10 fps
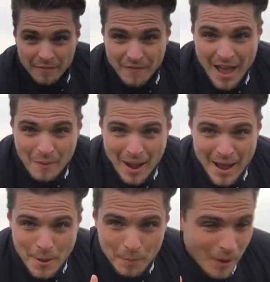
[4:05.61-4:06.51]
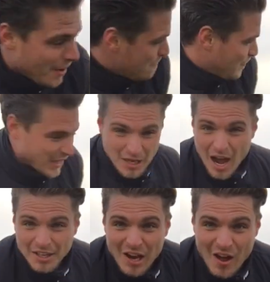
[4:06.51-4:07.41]
in the fairway, but it's
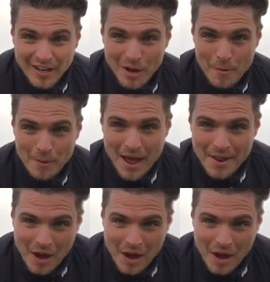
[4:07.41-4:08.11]
unlikely I'll be playing